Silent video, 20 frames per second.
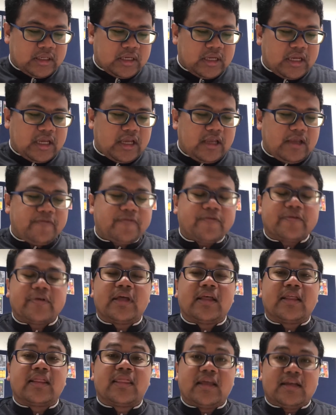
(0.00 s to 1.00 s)
if
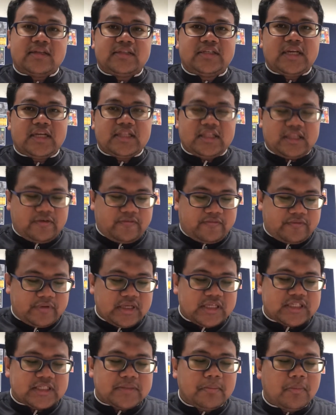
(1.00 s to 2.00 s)
the adjective
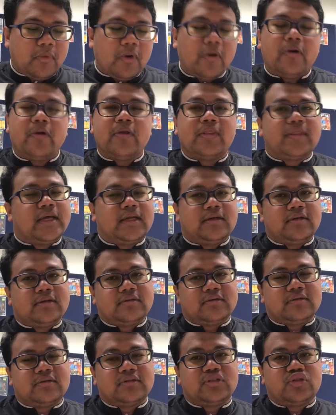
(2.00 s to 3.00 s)
is more than
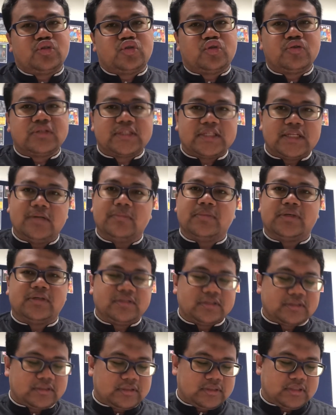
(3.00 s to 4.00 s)
2
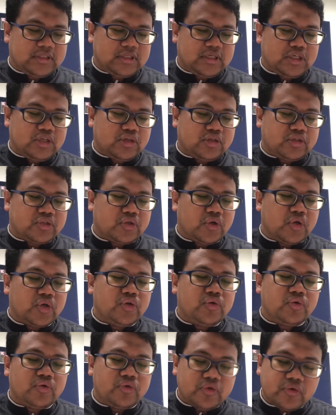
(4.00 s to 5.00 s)
syllables, so you
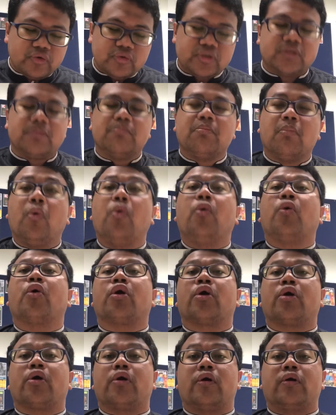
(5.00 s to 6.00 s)
use
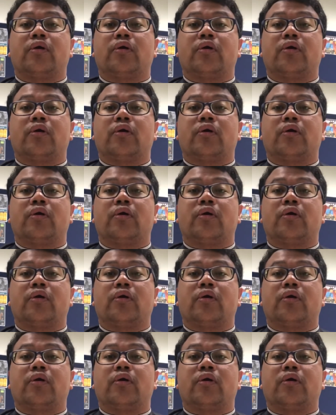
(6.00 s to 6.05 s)
more